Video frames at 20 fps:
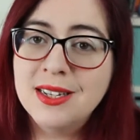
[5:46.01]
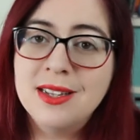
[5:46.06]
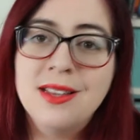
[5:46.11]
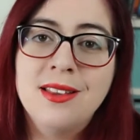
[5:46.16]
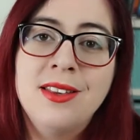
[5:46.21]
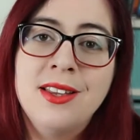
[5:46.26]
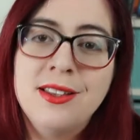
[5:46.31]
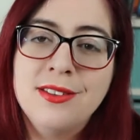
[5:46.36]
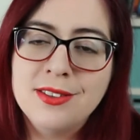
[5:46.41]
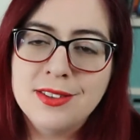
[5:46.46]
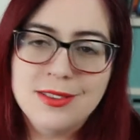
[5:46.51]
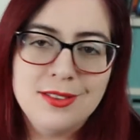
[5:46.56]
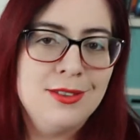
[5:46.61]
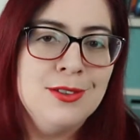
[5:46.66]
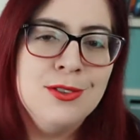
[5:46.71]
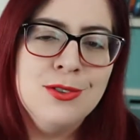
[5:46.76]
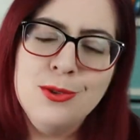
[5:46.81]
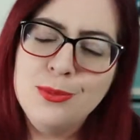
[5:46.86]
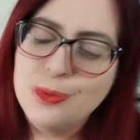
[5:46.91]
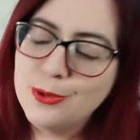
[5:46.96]
this
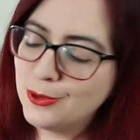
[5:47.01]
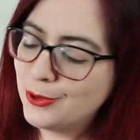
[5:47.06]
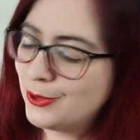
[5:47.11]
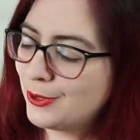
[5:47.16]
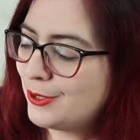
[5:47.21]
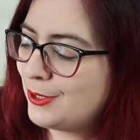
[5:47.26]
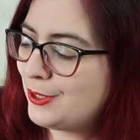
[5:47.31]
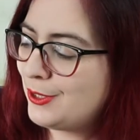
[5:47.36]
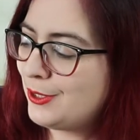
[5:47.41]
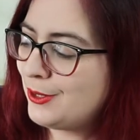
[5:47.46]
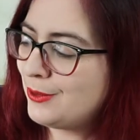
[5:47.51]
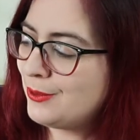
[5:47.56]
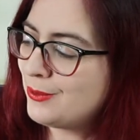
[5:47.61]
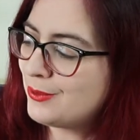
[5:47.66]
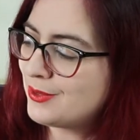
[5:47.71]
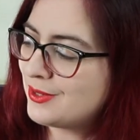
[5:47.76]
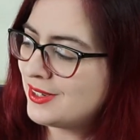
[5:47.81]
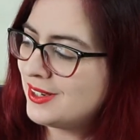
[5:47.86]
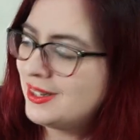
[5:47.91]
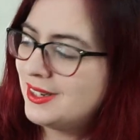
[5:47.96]
super
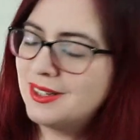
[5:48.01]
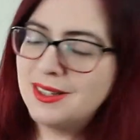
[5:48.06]
cute